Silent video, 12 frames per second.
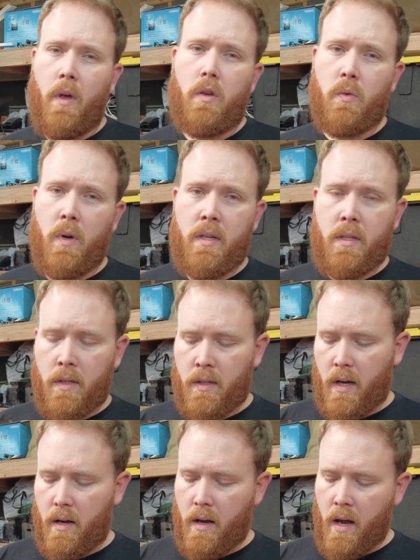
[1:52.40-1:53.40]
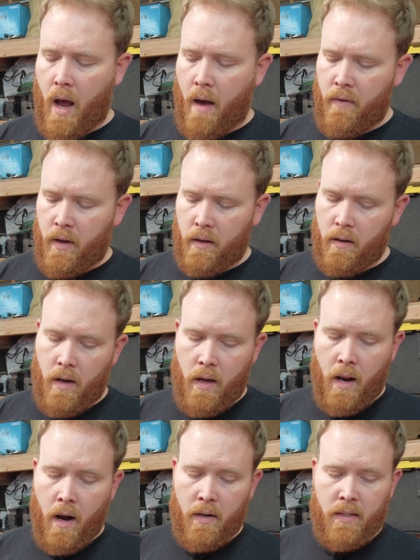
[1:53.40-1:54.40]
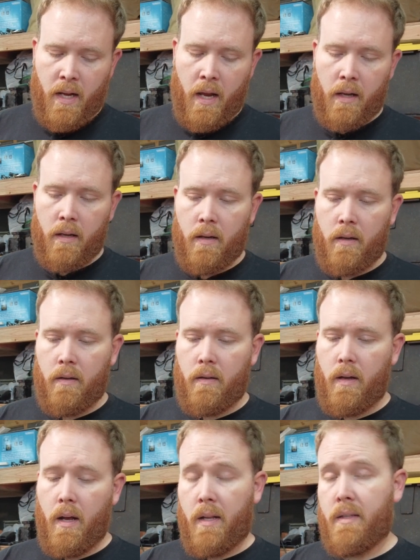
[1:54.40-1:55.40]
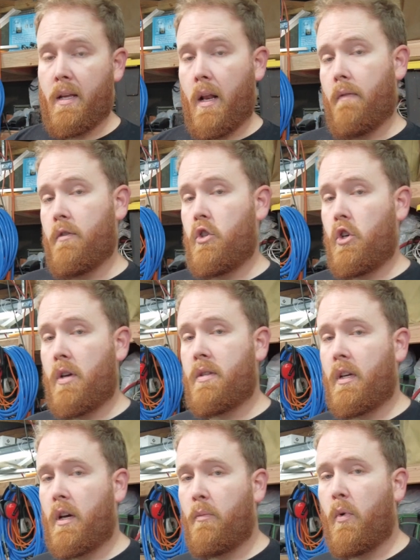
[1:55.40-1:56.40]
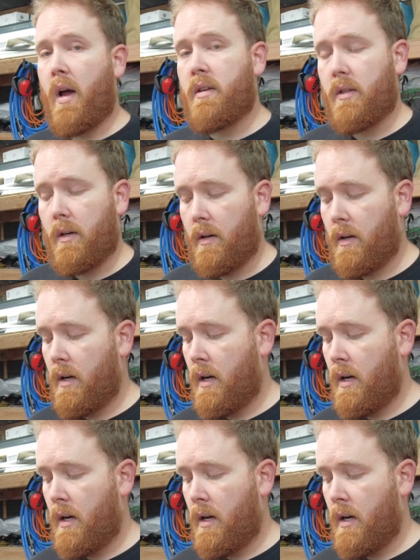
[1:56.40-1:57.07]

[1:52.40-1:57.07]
those reasons, having an air tank instead of just a compressor